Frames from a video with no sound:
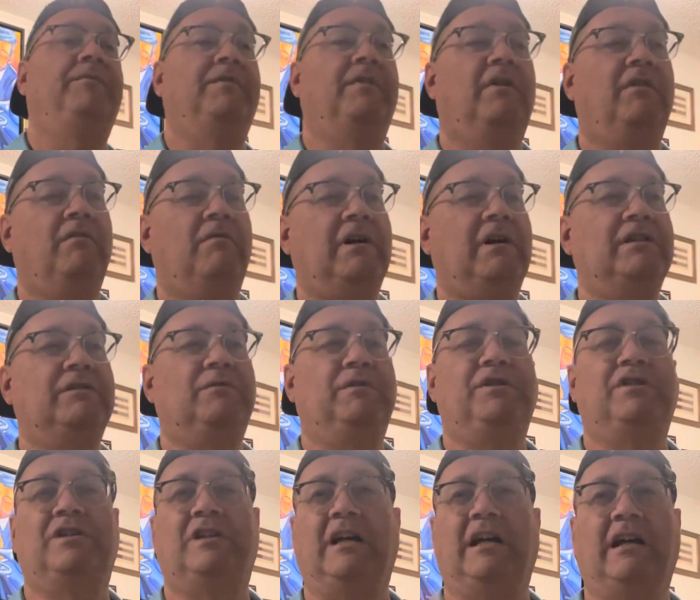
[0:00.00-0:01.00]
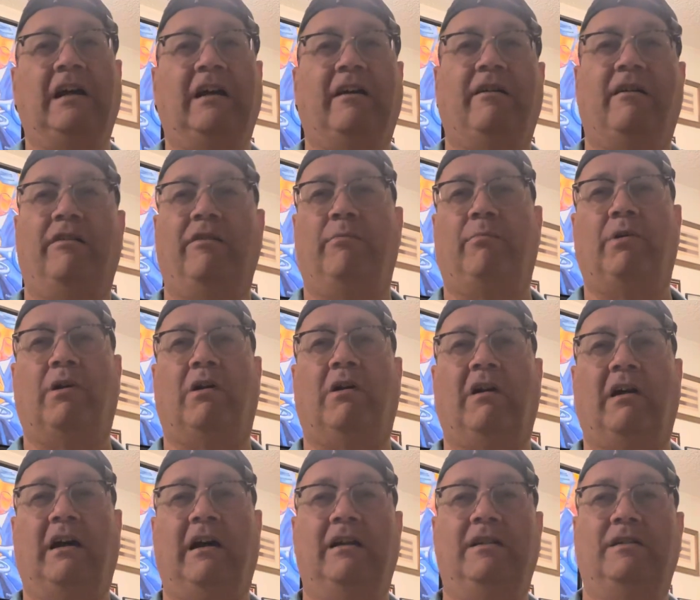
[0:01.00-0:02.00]
Otherwise, we just take out all the bar
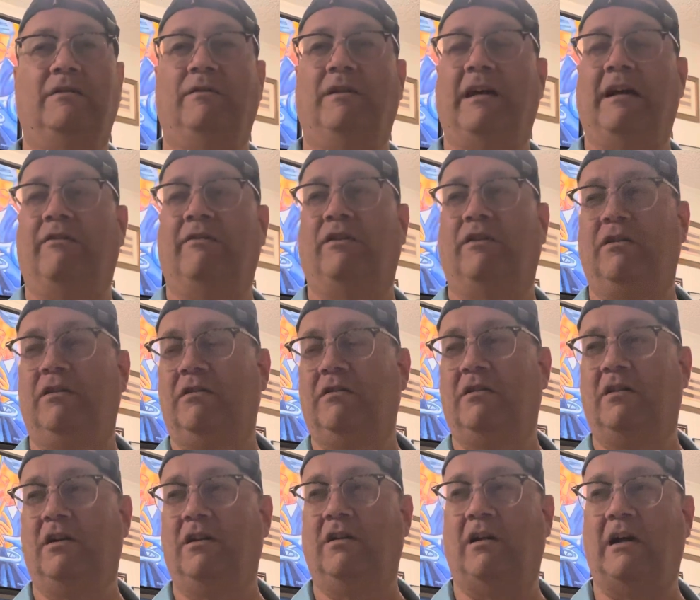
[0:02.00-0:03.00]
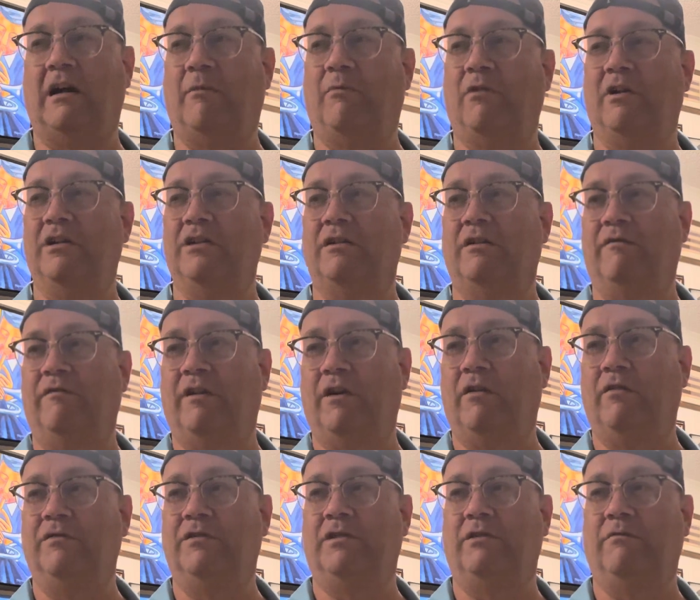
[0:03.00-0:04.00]
lines and we'd have a conglomeration of
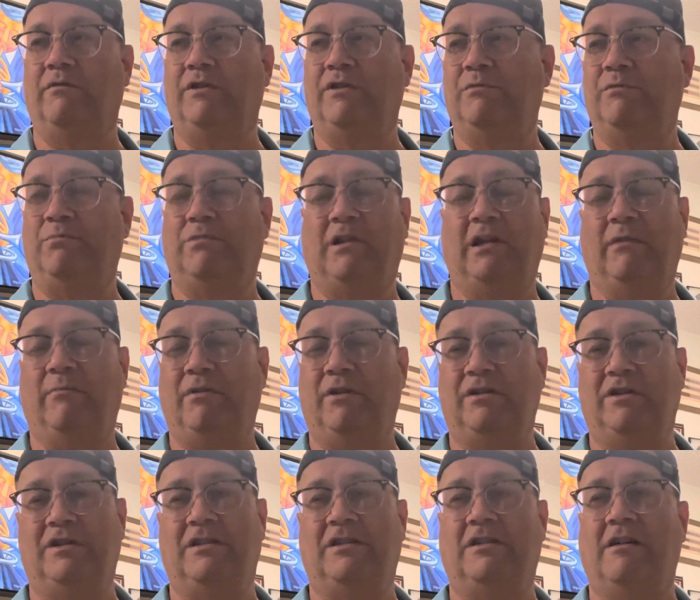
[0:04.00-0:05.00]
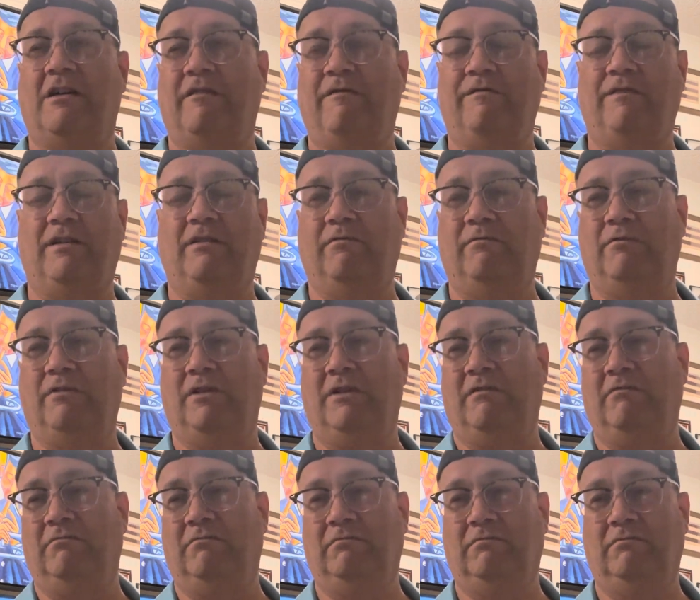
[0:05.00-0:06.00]
notes and we just play a bunch of stuff and it wouldn't